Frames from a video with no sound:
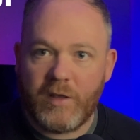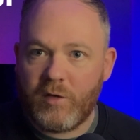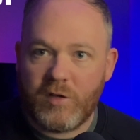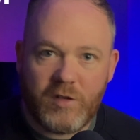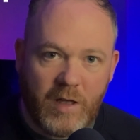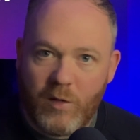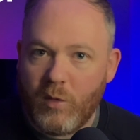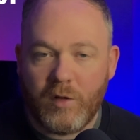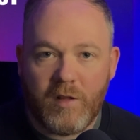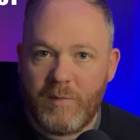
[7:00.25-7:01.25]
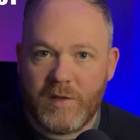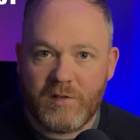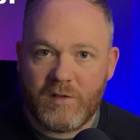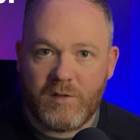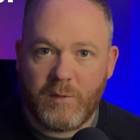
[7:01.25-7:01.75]
across all of the
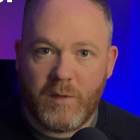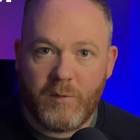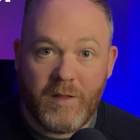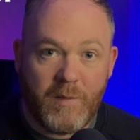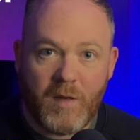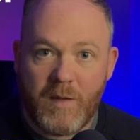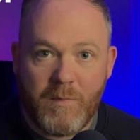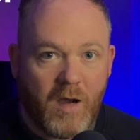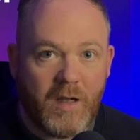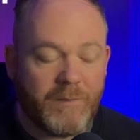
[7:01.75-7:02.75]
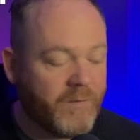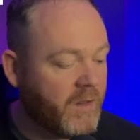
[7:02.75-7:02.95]
businesses within my pie.